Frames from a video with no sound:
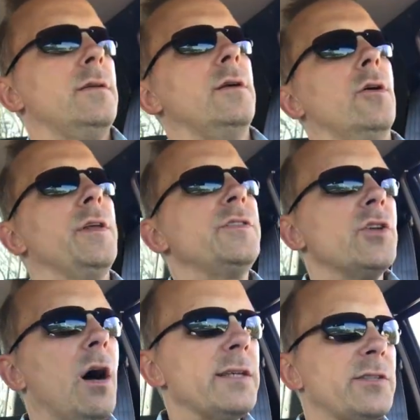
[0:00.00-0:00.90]
you know, the
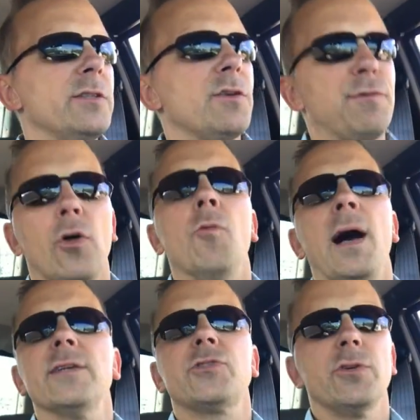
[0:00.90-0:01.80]
exhaust is a
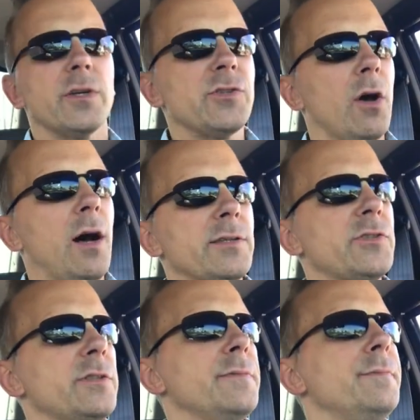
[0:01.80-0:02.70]
Flowmaster exhaust,